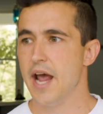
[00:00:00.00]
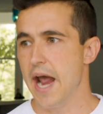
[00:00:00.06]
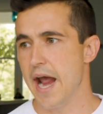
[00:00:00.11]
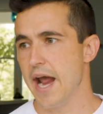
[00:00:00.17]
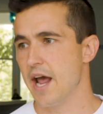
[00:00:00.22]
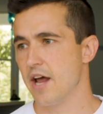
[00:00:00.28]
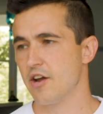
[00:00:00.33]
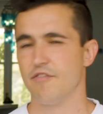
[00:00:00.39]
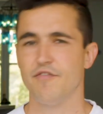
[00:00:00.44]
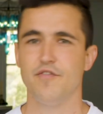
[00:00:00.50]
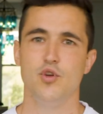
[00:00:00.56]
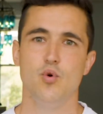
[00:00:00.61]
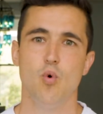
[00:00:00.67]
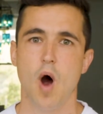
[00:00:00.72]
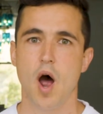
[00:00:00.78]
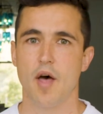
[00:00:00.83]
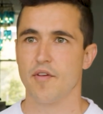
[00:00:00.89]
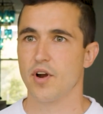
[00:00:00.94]
and a
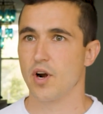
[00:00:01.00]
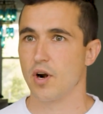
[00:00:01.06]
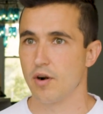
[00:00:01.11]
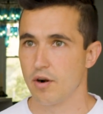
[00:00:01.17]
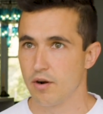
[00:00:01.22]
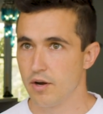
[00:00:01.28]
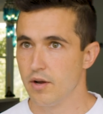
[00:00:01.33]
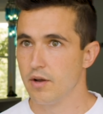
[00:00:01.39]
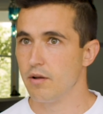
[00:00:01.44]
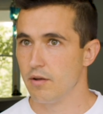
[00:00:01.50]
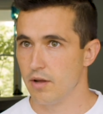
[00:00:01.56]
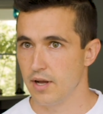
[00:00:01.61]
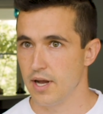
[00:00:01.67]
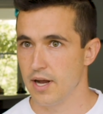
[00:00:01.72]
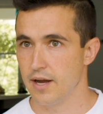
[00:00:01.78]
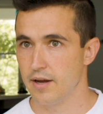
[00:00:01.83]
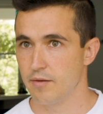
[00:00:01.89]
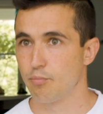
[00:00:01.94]
few other
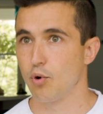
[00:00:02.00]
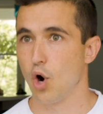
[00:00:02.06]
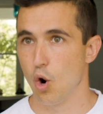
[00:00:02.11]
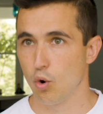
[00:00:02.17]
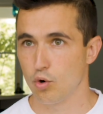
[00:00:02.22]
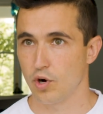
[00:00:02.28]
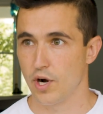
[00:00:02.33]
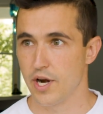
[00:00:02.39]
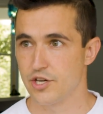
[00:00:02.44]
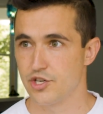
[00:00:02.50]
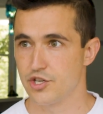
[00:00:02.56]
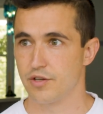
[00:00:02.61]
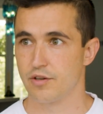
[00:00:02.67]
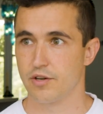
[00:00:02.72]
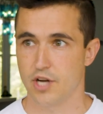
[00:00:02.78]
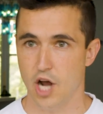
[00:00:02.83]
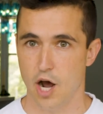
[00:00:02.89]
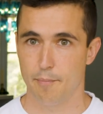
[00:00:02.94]
brokerage
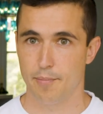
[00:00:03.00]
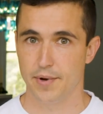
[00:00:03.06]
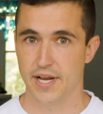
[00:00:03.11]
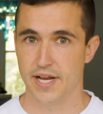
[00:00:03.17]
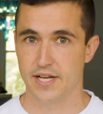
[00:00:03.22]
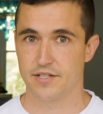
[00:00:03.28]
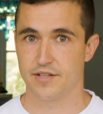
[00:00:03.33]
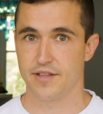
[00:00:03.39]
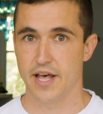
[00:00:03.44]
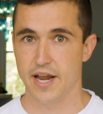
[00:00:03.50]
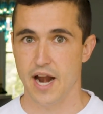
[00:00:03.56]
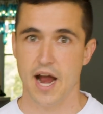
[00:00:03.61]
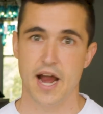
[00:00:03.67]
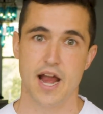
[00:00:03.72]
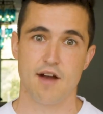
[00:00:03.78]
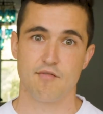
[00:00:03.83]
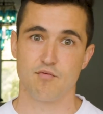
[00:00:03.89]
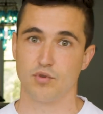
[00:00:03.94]
companies that I
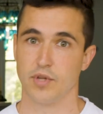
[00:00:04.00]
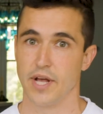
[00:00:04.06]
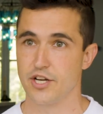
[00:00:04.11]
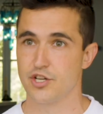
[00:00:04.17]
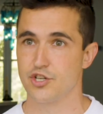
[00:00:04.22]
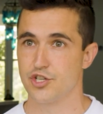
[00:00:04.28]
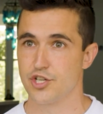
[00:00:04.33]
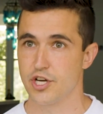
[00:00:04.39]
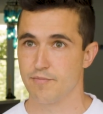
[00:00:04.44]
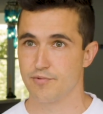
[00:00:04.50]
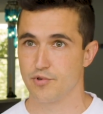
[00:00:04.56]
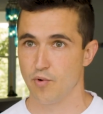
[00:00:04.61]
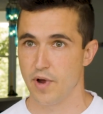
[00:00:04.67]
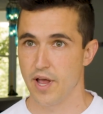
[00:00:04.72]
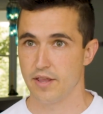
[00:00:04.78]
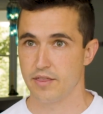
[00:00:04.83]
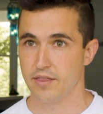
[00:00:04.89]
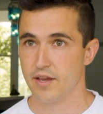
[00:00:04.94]
have relationships
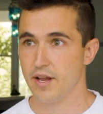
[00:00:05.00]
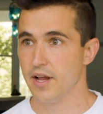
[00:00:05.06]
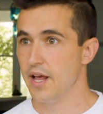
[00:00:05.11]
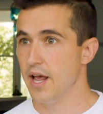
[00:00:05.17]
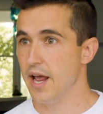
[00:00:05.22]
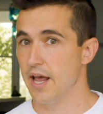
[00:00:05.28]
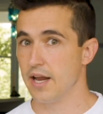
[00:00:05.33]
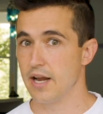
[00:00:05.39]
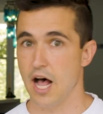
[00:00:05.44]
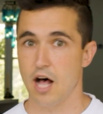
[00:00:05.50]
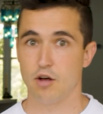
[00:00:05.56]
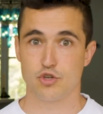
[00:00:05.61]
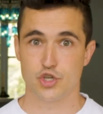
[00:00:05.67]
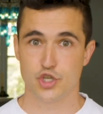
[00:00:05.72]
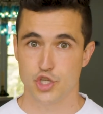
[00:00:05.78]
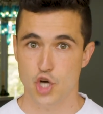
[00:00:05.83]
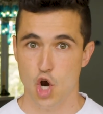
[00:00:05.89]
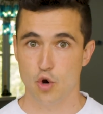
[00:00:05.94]
with, and I'll
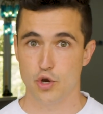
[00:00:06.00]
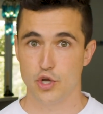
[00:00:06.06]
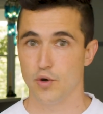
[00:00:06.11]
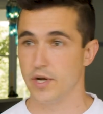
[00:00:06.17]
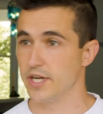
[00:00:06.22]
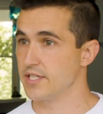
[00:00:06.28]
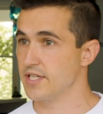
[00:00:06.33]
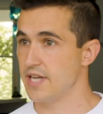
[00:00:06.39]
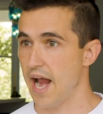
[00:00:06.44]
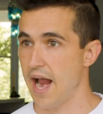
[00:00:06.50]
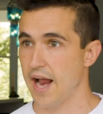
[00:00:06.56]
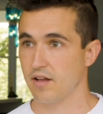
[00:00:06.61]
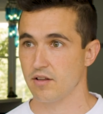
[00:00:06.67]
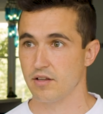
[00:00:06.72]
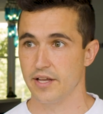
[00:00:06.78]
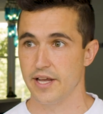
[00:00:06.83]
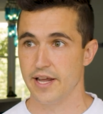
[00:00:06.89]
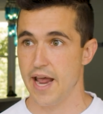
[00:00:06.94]
show you
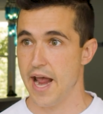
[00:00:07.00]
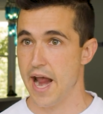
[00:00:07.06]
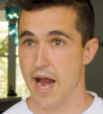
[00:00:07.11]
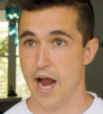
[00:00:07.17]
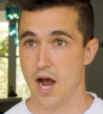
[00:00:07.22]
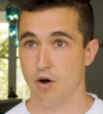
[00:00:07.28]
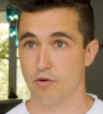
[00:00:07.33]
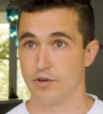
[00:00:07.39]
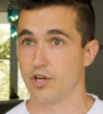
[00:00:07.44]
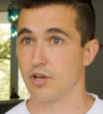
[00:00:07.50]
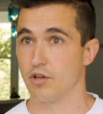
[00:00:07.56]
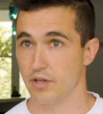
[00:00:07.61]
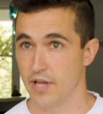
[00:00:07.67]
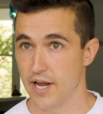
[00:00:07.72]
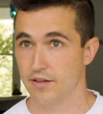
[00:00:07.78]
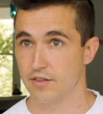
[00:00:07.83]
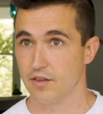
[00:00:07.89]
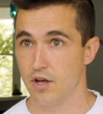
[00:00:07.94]
exactly how to collect